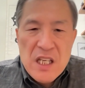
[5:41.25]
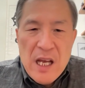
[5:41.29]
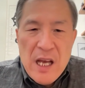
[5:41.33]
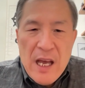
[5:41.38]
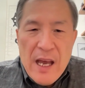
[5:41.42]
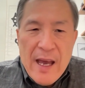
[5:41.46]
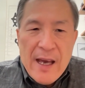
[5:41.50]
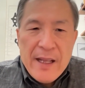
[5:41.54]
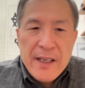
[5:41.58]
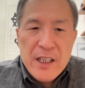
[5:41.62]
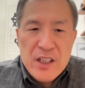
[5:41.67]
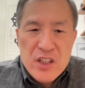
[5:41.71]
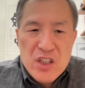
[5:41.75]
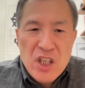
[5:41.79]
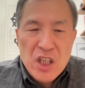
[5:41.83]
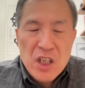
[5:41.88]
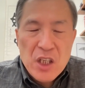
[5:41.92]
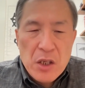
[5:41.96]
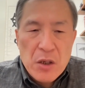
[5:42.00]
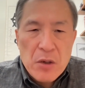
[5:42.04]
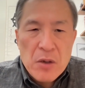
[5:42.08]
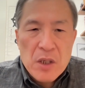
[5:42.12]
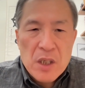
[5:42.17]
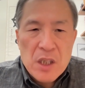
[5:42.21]
add a
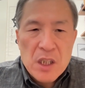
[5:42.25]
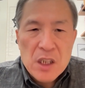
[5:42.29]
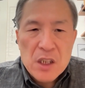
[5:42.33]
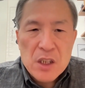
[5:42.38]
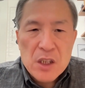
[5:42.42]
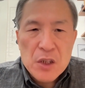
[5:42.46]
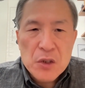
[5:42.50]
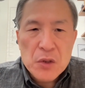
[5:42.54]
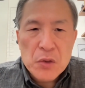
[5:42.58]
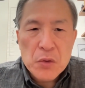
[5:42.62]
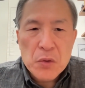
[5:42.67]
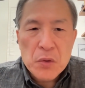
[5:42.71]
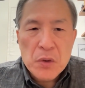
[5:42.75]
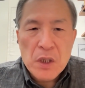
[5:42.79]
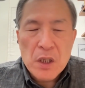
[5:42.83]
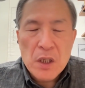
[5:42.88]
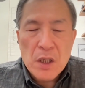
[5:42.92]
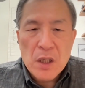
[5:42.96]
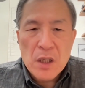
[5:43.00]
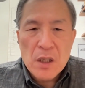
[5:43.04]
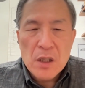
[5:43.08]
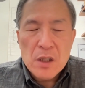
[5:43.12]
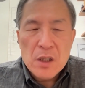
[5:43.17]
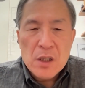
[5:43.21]
security to
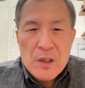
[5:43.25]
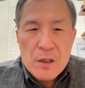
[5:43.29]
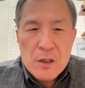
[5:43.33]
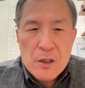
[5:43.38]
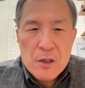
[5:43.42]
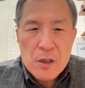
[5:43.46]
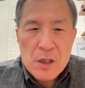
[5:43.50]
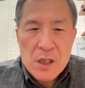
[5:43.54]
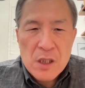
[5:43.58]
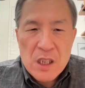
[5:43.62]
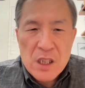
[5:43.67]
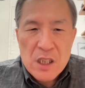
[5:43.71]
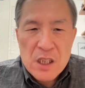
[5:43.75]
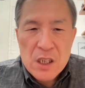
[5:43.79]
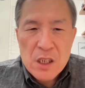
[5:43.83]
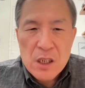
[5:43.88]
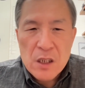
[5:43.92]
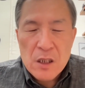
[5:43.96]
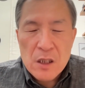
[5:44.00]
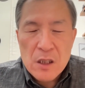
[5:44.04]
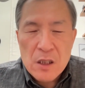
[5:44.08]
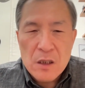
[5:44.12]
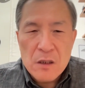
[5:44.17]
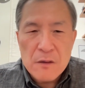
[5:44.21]
the
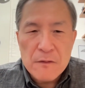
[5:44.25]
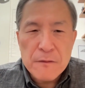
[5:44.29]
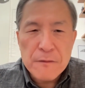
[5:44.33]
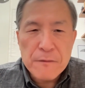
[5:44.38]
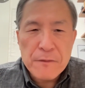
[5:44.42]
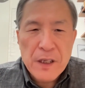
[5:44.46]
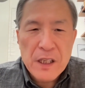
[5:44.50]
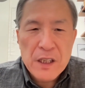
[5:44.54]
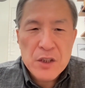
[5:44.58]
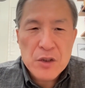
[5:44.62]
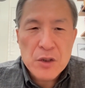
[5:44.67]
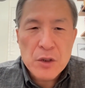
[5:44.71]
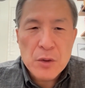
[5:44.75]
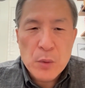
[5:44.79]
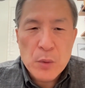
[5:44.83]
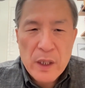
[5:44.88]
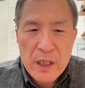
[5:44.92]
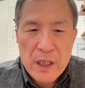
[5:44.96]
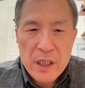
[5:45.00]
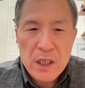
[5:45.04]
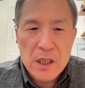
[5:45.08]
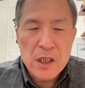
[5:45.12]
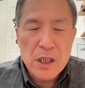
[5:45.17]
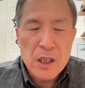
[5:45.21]
traditional facial
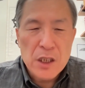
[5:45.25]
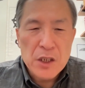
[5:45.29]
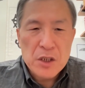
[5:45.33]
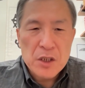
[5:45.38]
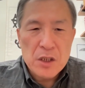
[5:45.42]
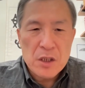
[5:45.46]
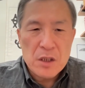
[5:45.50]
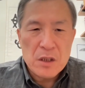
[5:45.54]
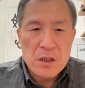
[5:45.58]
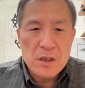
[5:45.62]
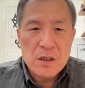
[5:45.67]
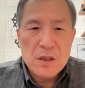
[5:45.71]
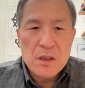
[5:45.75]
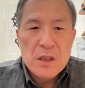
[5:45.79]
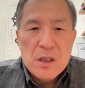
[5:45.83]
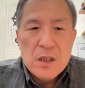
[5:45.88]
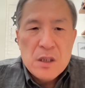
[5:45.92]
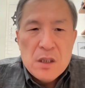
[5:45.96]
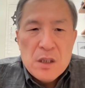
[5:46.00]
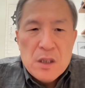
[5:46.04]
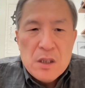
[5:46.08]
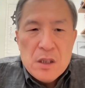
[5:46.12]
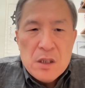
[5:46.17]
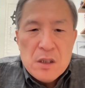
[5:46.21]
recognition.
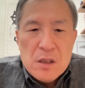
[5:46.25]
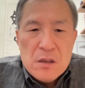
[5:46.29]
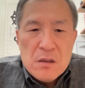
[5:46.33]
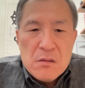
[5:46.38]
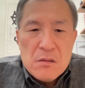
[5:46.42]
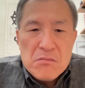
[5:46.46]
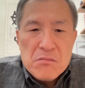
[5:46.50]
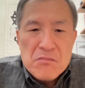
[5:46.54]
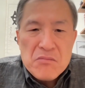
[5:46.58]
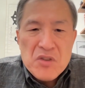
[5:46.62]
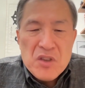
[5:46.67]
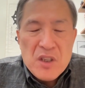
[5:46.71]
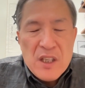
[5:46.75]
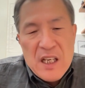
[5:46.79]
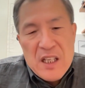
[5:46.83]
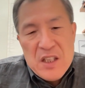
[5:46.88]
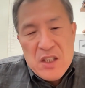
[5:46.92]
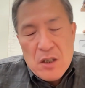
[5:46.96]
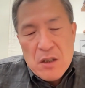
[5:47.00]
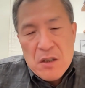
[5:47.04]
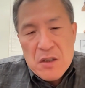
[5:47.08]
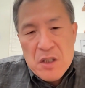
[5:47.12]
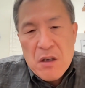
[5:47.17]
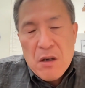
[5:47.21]
So that's
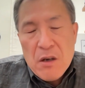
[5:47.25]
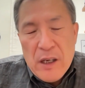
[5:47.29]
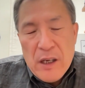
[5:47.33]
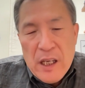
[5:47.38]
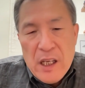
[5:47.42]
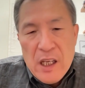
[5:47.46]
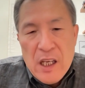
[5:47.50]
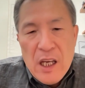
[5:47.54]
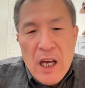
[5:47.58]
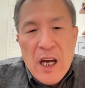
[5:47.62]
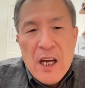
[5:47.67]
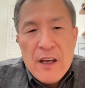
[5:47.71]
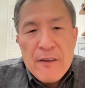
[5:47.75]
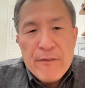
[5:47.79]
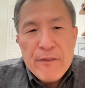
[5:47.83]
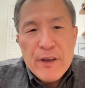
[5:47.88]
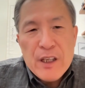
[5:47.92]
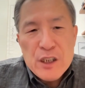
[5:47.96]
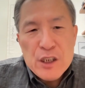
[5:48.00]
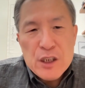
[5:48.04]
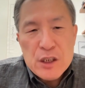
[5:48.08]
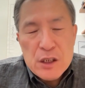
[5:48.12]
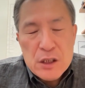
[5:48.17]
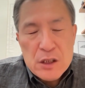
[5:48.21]
also AI
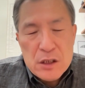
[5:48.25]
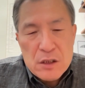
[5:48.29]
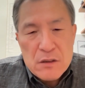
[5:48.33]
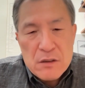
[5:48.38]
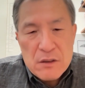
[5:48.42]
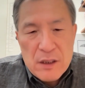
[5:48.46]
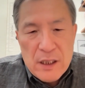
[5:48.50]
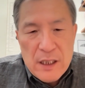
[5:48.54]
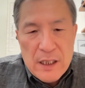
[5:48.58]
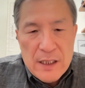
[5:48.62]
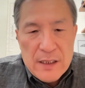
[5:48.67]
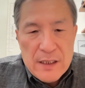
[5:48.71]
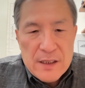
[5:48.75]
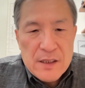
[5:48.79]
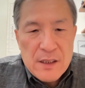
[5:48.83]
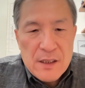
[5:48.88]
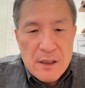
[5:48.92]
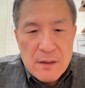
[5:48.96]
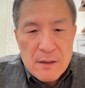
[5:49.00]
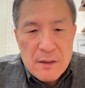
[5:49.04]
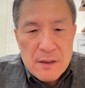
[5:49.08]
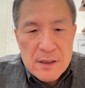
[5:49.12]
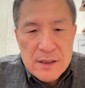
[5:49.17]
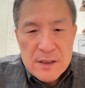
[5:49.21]
vision, right?
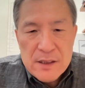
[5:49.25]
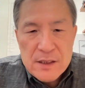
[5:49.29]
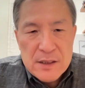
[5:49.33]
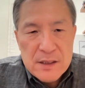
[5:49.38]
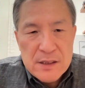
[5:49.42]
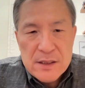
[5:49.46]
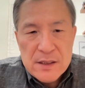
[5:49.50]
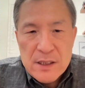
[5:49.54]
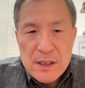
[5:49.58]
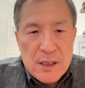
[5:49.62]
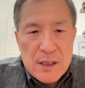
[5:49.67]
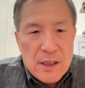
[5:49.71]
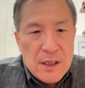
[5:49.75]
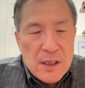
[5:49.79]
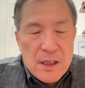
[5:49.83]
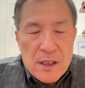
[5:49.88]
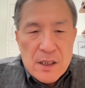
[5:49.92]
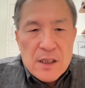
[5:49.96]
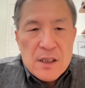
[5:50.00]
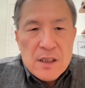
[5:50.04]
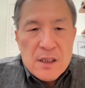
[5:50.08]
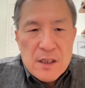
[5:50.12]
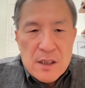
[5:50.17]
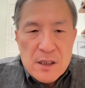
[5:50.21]
So it's just
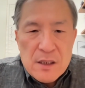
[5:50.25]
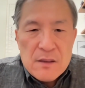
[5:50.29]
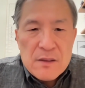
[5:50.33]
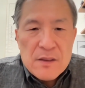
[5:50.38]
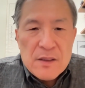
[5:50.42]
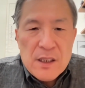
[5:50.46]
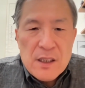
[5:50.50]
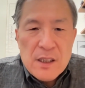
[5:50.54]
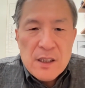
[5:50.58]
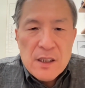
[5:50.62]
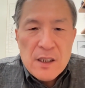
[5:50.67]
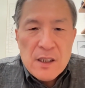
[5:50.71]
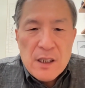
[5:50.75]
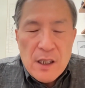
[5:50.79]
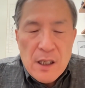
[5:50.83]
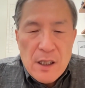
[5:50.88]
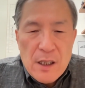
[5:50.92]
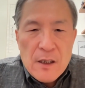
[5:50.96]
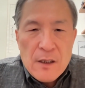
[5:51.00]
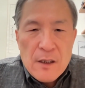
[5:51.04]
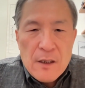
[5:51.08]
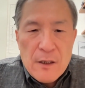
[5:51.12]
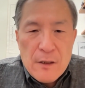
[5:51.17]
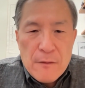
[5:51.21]
using
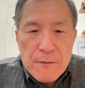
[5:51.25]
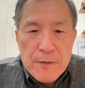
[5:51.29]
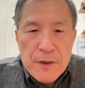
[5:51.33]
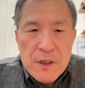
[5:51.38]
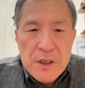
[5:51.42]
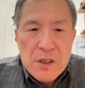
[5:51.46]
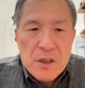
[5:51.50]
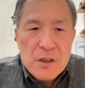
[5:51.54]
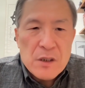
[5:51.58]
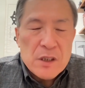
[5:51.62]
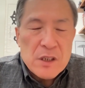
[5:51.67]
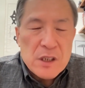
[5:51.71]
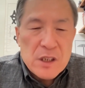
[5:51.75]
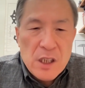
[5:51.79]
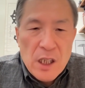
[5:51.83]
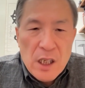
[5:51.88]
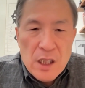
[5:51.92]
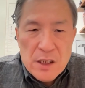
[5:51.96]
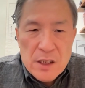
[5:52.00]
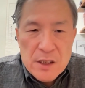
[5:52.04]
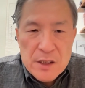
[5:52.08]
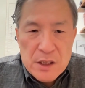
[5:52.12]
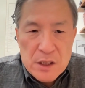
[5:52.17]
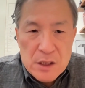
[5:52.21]
artificial
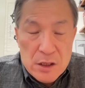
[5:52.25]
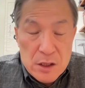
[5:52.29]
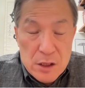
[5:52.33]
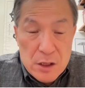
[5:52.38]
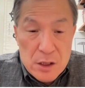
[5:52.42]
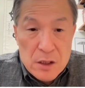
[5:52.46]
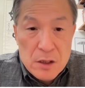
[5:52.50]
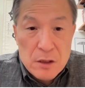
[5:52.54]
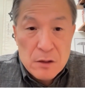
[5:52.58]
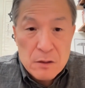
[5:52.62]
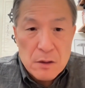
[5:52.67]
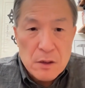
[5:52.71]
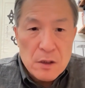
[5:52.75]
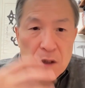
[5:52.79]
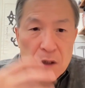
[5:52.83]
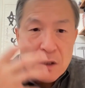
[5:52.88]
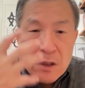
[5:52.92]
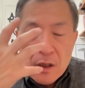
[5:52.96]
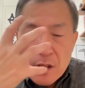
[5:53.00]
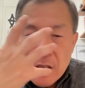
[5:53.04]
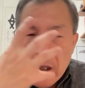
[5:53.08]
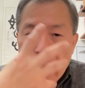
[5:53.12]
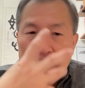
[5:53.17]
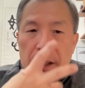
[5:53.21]
intelligence to
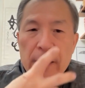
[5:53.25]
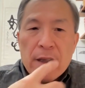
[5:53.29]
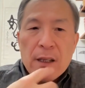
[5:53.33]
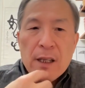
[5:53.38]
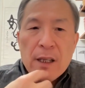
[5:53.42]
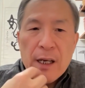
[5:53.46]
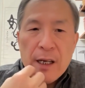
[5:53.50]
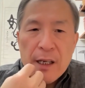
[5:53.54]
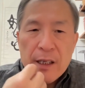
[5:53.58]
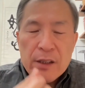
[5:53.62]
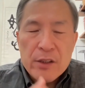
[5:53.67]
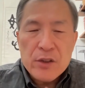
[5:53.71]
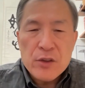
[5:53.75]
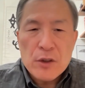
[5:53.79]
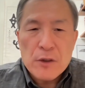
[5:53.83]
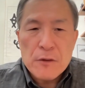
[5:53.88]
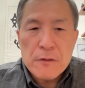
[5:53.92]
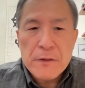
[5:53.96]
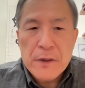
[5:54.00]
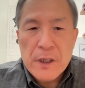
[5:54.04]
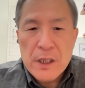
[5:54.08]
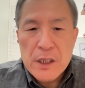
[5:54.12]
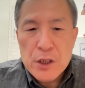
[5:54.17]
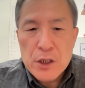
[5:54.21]
analyze your
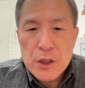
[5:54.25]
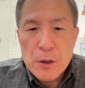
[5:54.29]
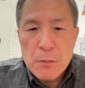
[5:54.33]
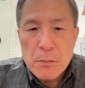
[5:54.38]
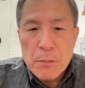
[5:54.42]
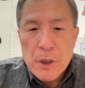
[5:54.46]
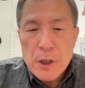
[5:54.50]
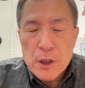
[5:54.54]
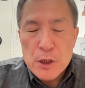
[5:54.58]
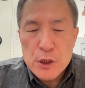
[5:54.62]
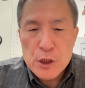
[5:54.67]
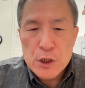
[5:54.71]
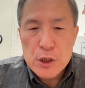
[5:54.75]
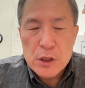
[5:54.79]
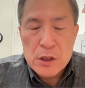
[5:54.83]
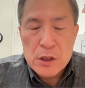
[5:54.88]
facial motion.